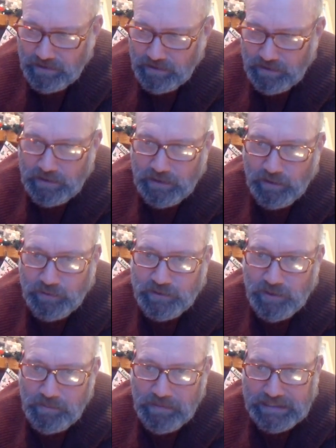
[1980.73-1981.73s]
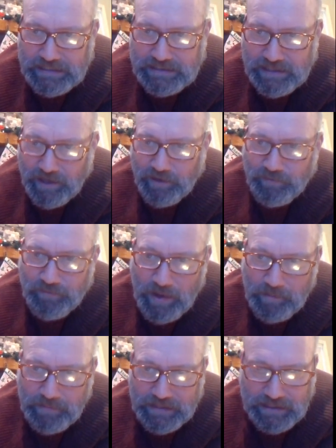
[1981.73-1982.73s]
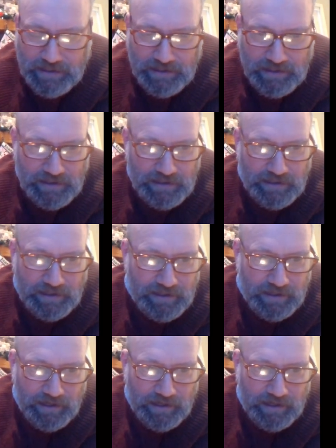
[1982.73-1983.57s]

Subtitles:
close to my extended family. And